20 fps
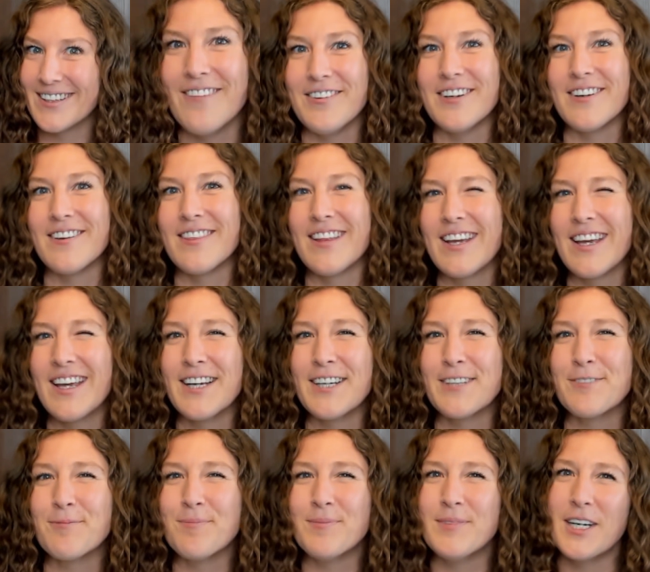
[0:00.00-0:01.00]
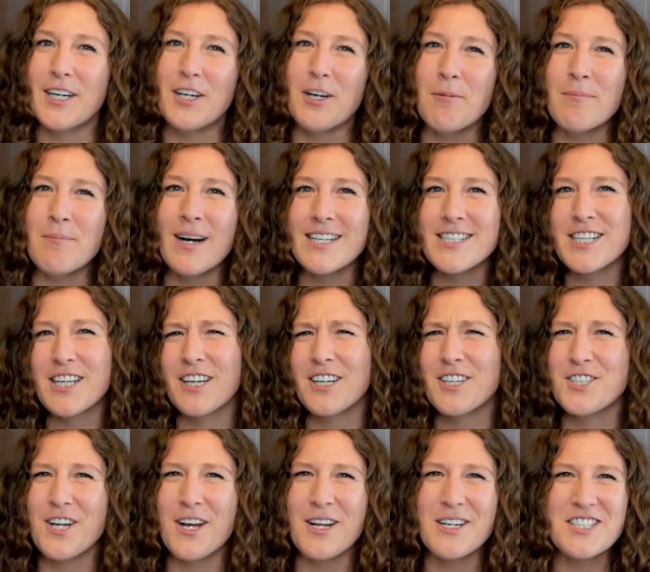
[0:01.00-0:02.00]
If you're thinking
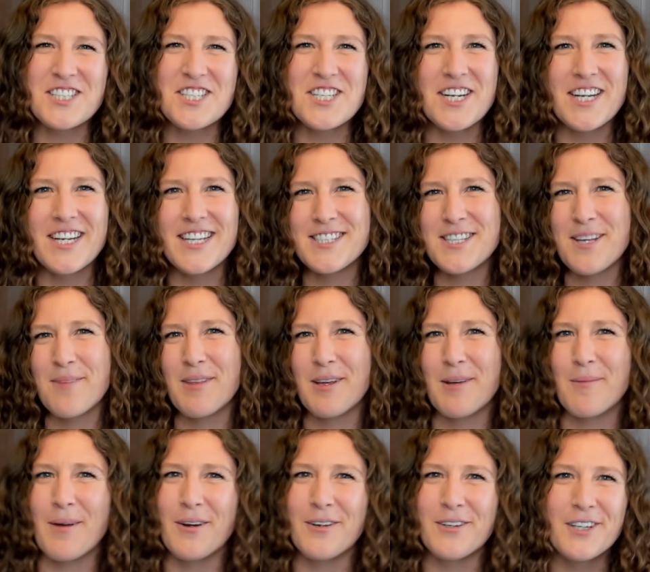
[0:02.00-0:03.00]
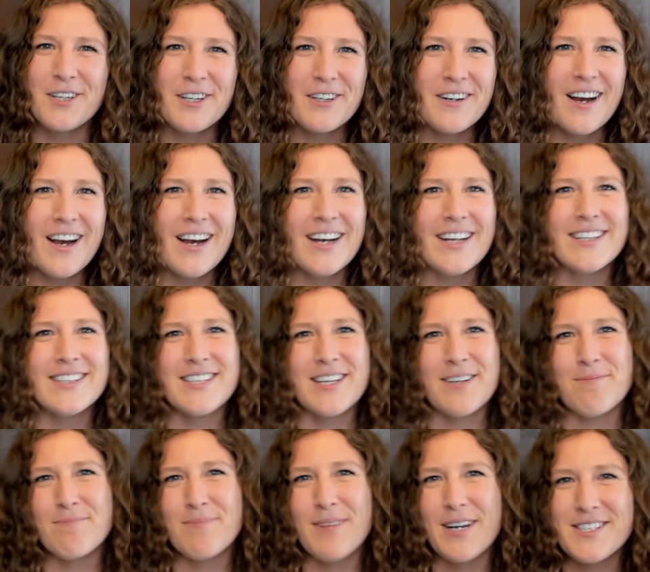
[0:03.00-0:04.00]
neuromuscular junction, something about neurons
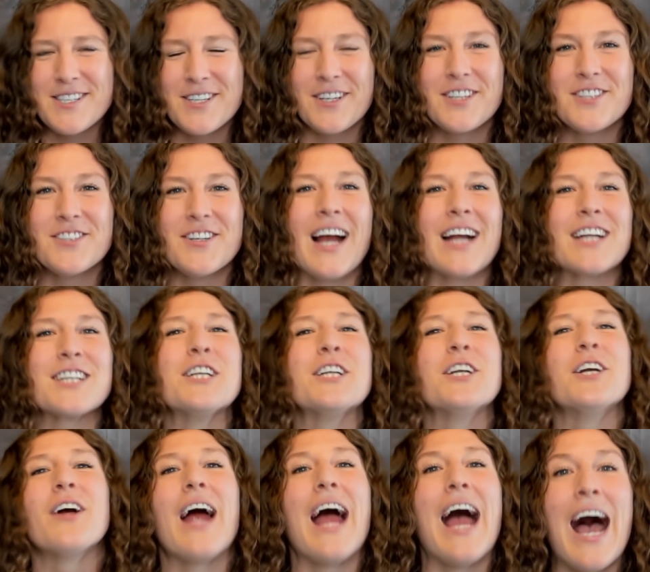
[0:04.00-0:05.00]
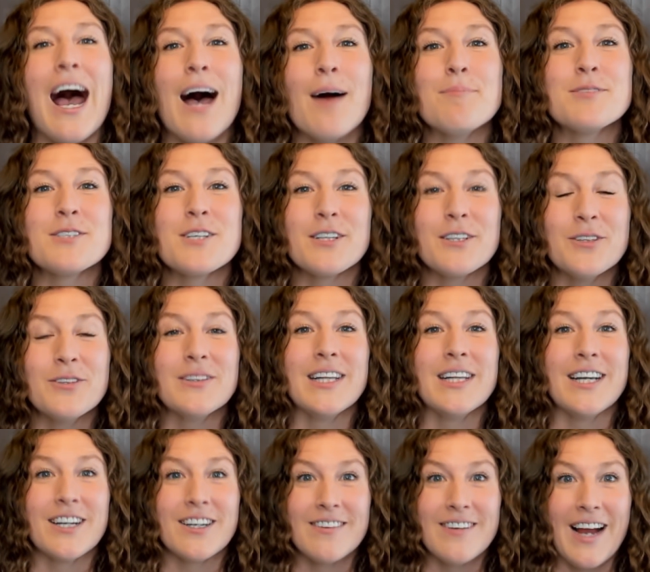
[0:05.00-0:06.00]
and muscle contraction, you're
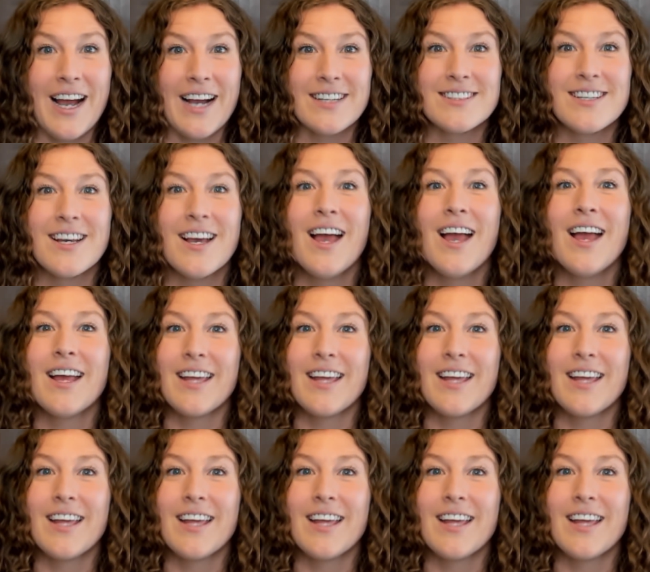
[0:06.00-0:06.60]
absolutely correct.